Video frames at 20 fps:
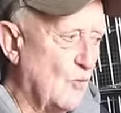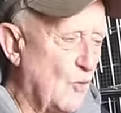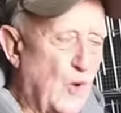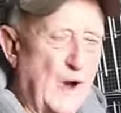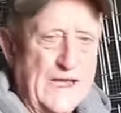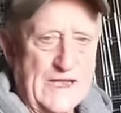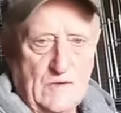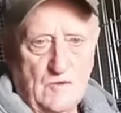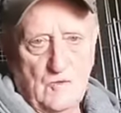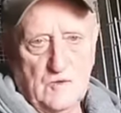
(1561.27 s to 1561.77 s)

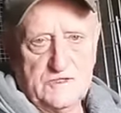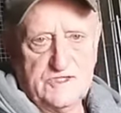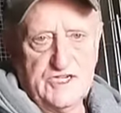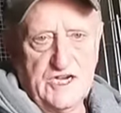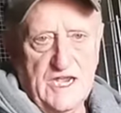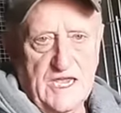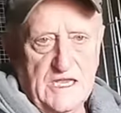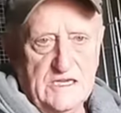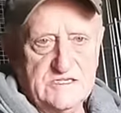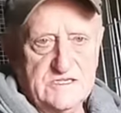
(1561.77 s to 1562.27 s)
weight will
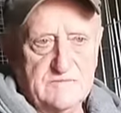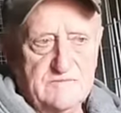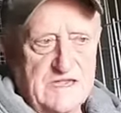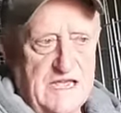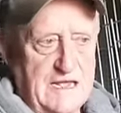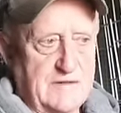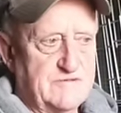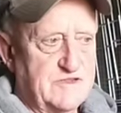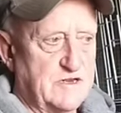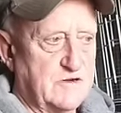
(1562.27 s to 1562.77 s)
change.
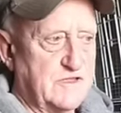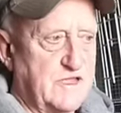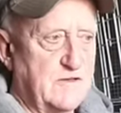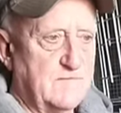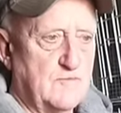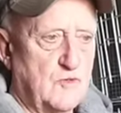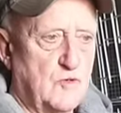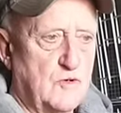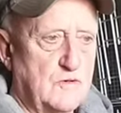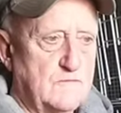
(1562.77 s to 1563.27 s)
Sometimes it'll
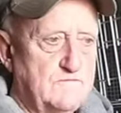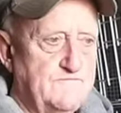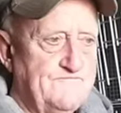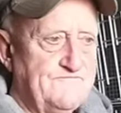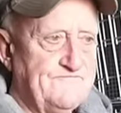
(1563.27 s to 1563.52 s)
get more